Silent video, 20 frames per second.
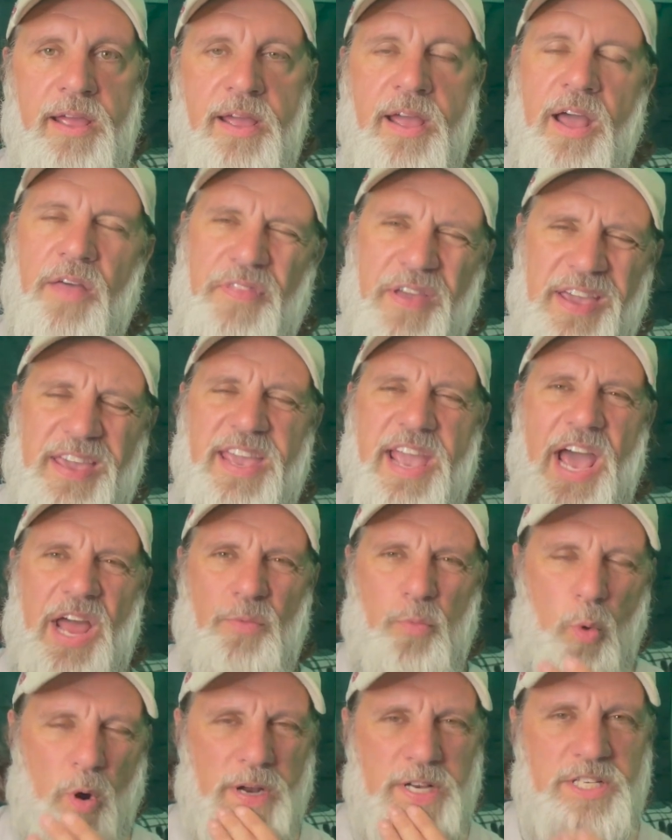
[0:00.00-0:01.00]
I think he had
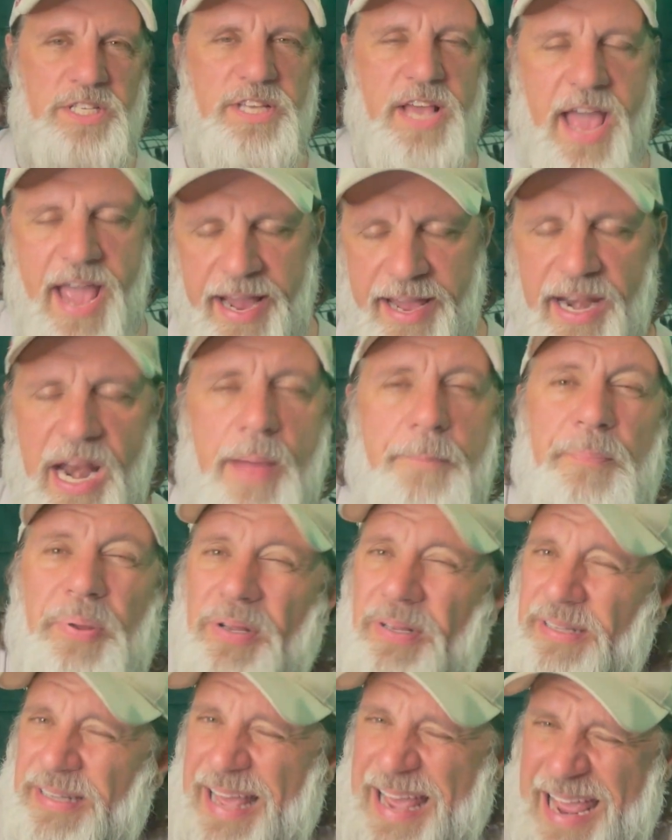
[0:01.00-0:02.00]
one sack, and I
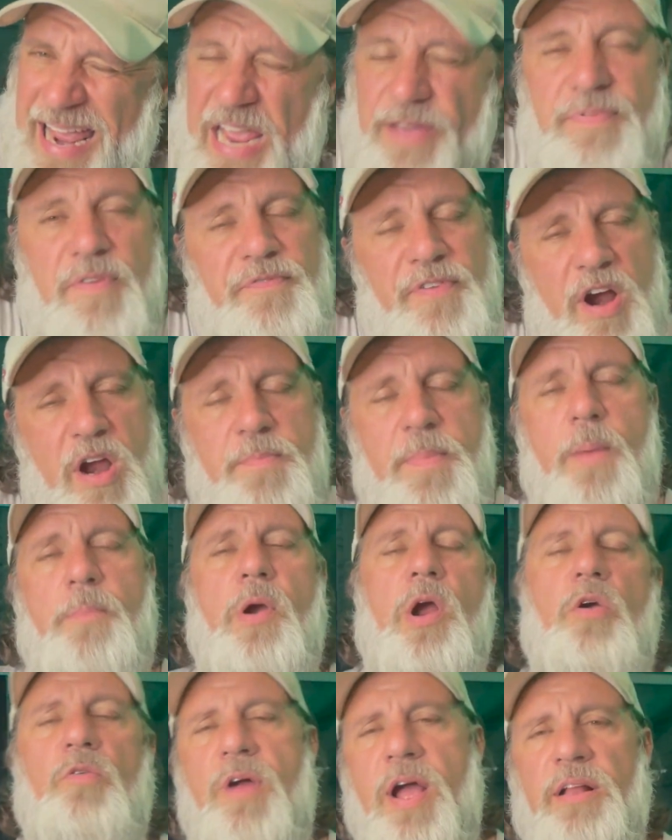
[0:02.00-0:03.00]
believe, if I
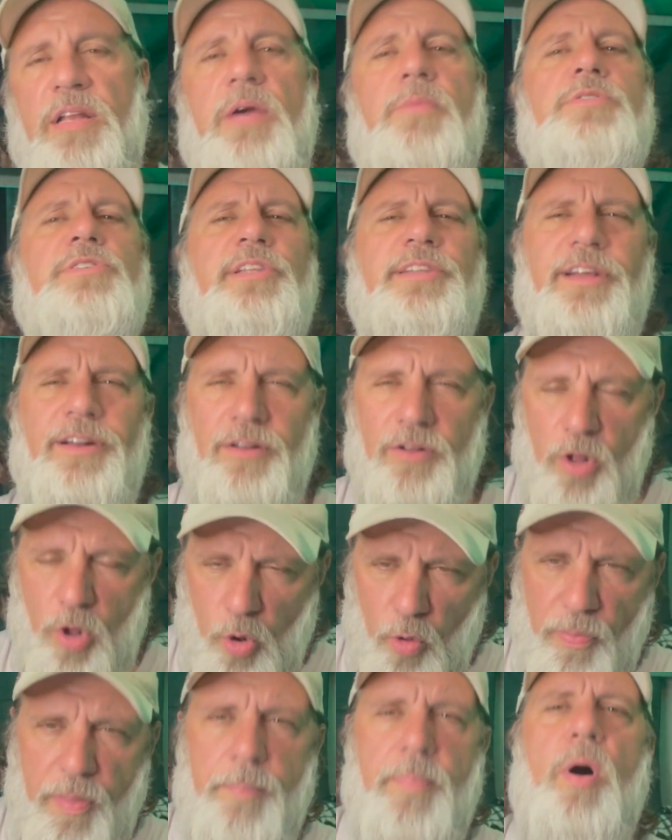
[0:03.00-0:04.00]
remember correctly, it was a little
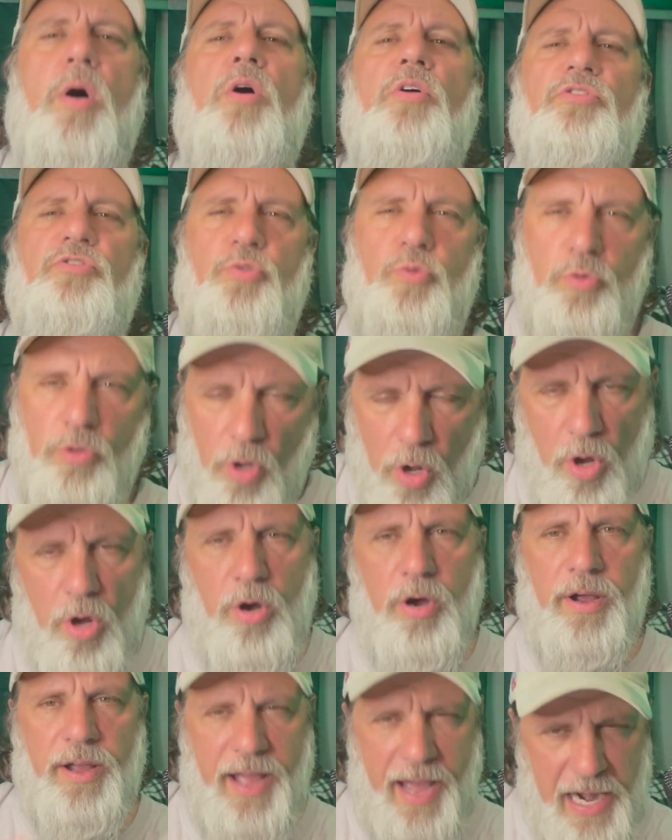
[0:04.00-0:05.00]
hold the ball too
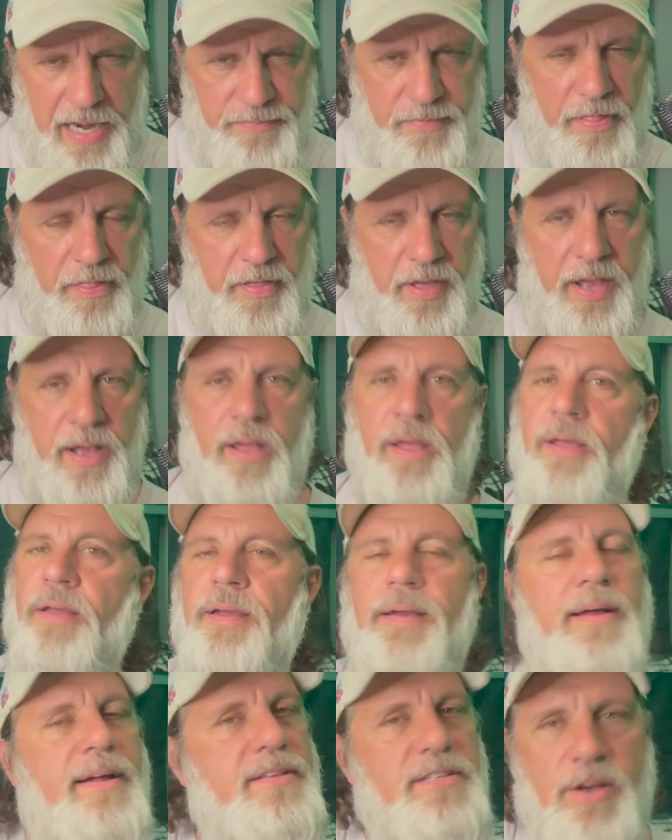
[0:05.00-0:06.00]
long kind of a thing.
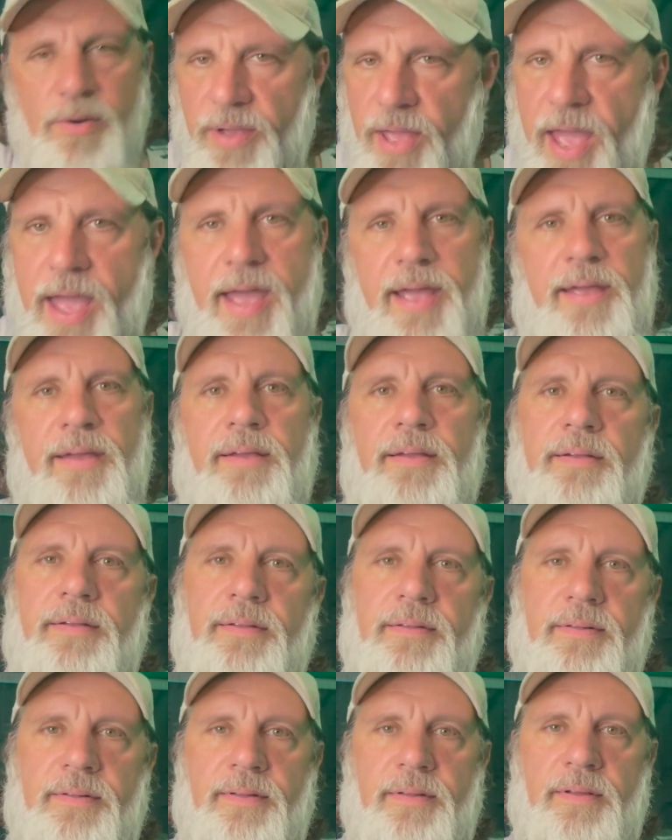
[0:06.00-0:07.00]
It's okay.
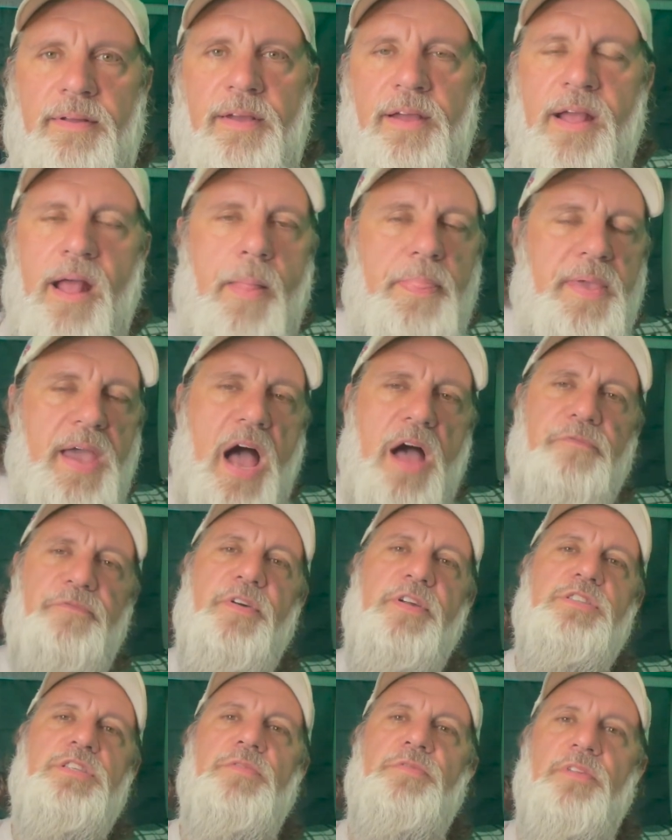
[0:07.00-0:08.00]
The
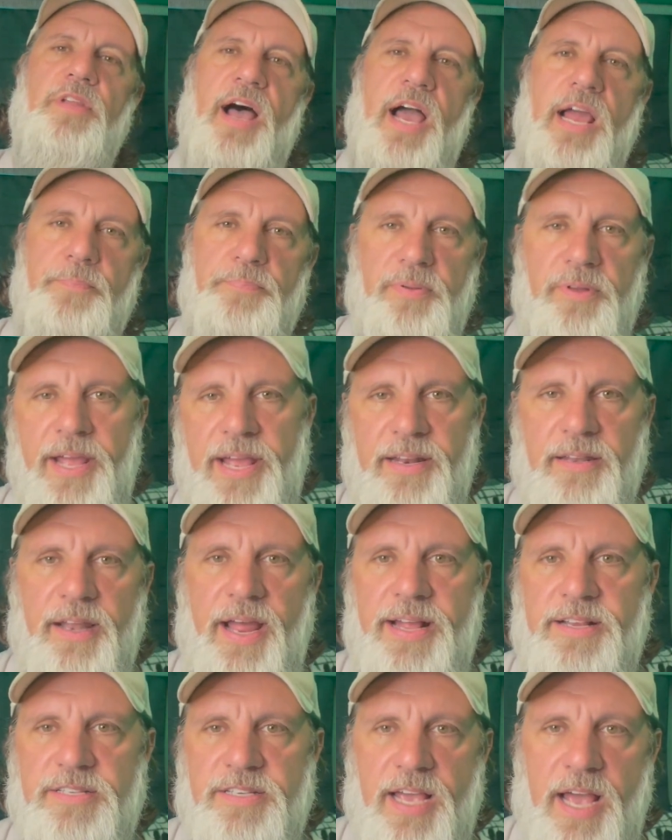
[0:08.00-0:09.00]
offensive line played
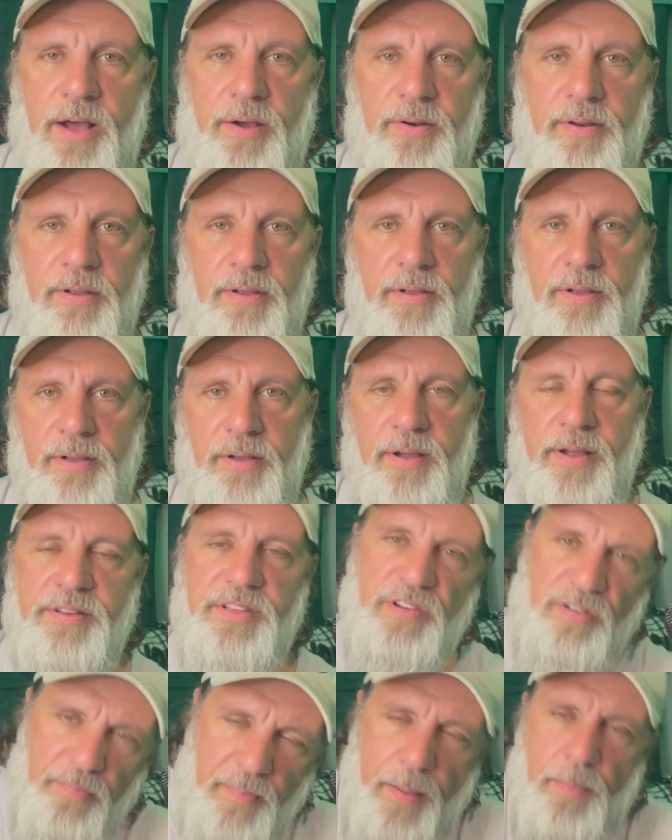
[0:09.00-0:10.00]
lights out.
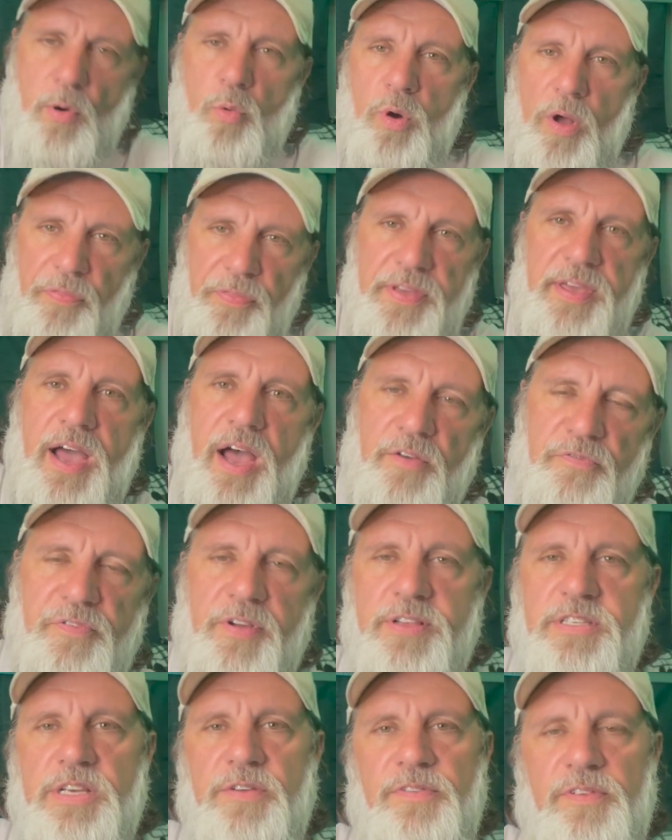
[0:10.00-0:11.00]
Do you remember what the
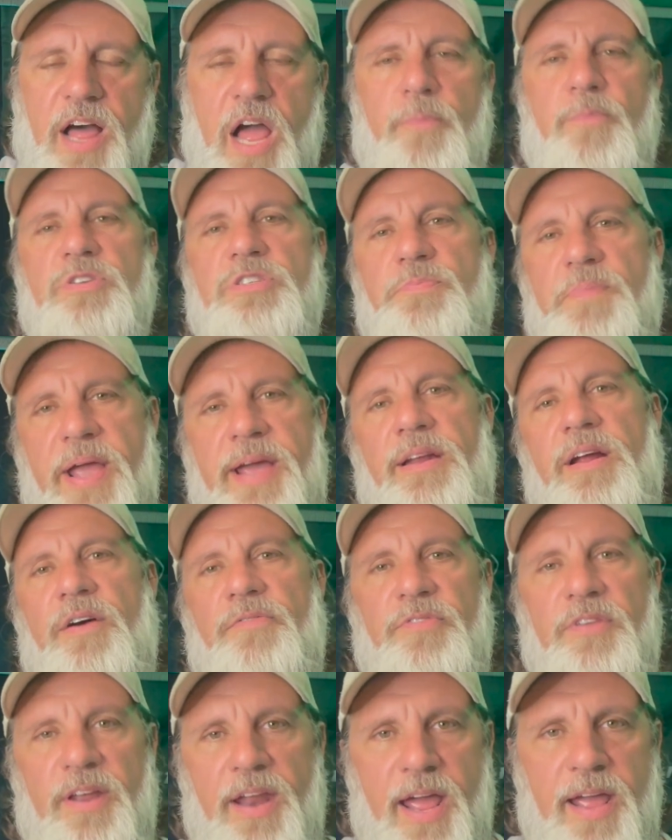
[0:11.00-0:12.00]
offensive line was made
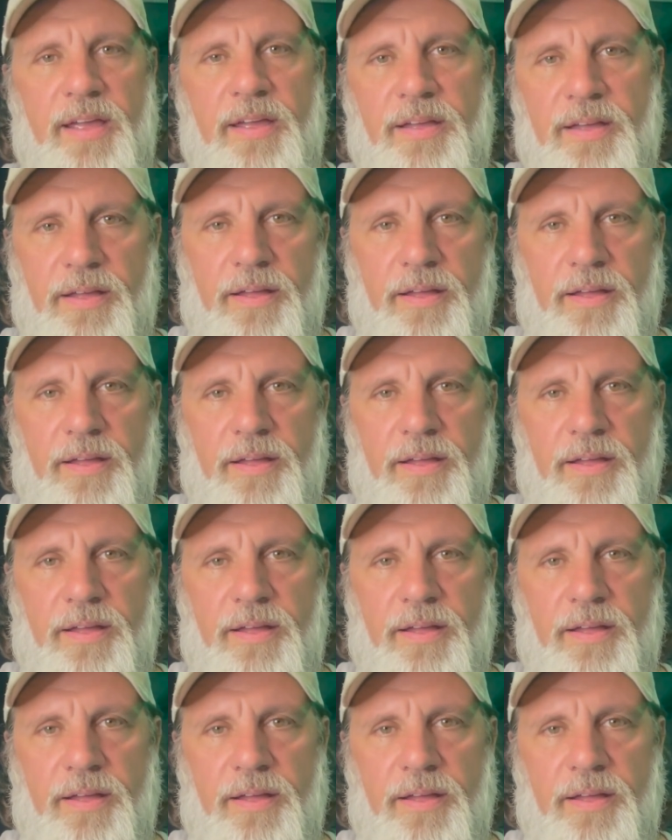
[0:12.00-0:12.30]
of today?